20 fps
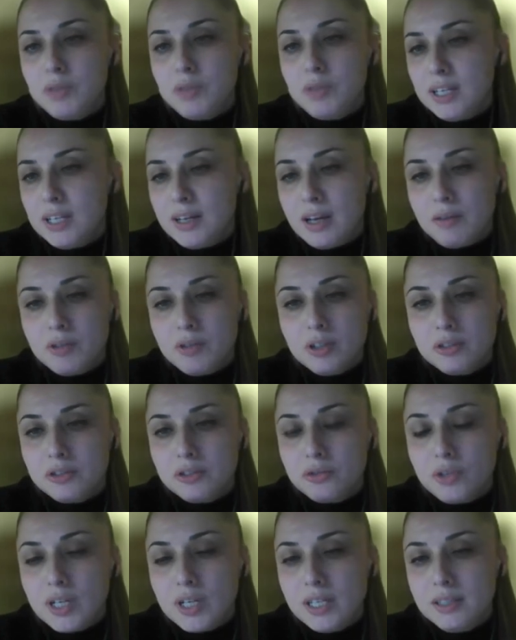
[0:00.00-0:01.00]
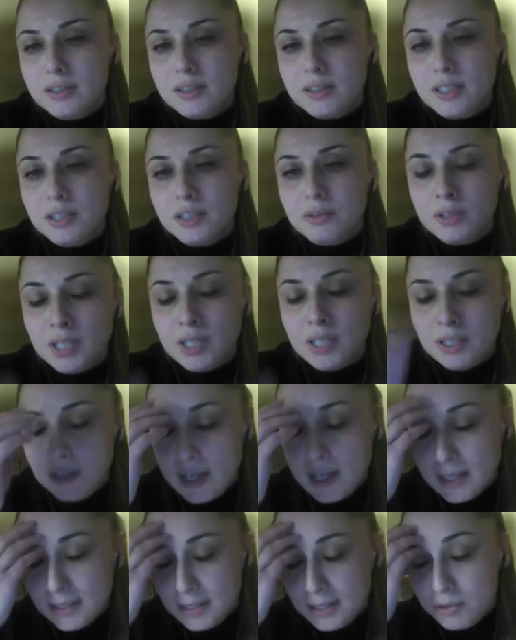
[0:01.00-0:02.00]
We can have constraints here
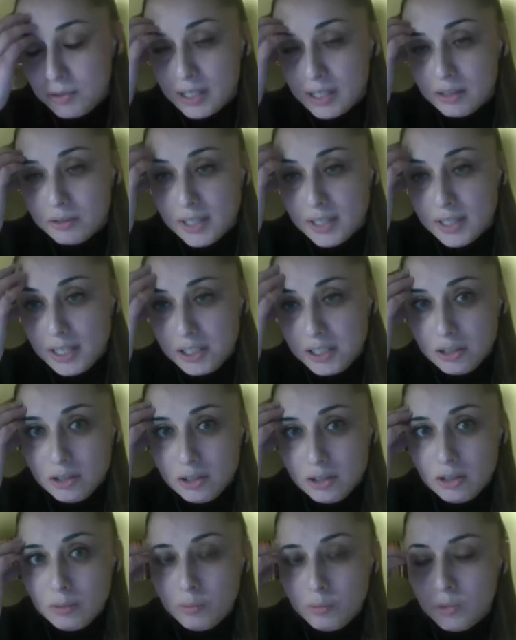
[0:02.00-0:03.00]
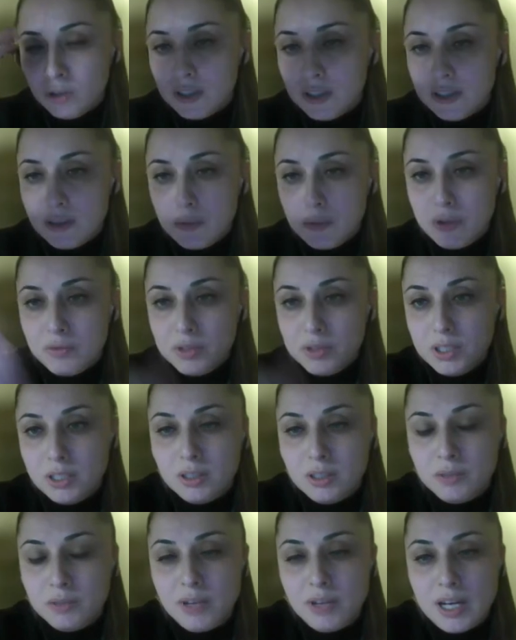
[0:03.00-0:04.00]
added as a regularization term on some of
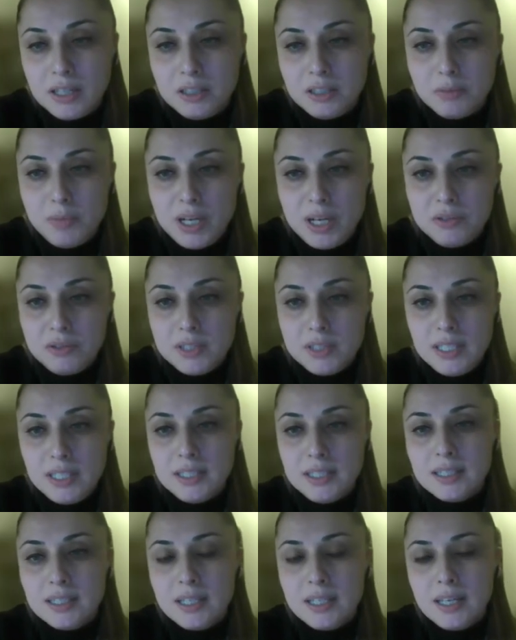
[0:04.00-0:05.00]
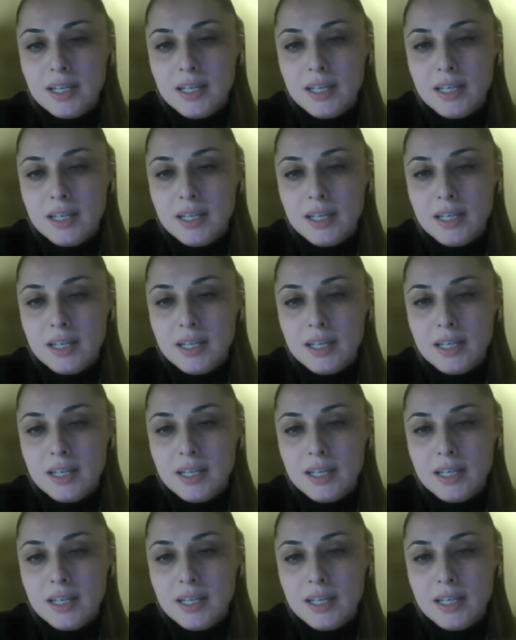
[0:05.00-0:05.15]
the factor matrices.